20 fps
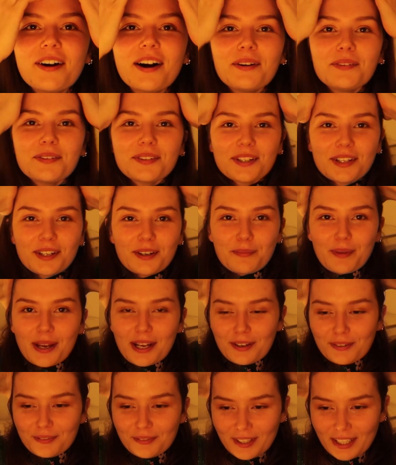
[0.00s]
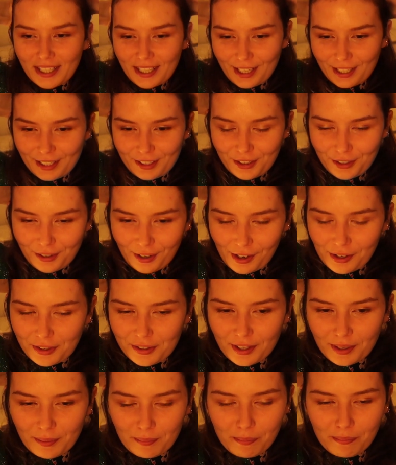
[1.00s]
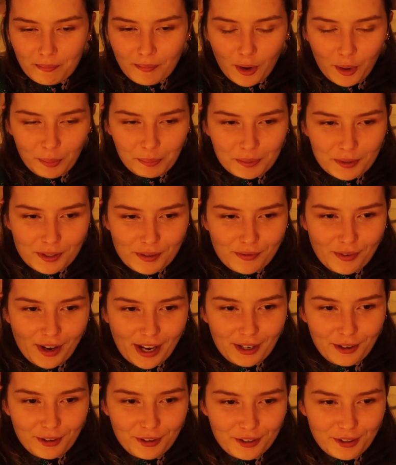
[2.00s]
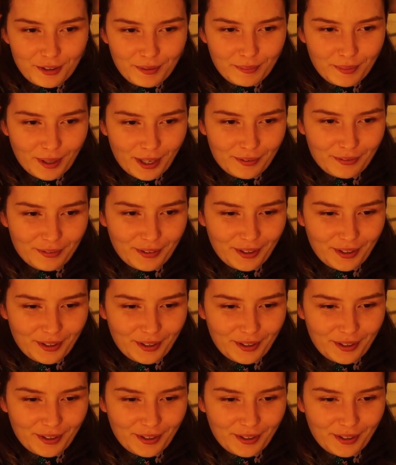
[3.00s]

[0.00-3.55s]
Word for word: I was going to make a really interesting observation, but I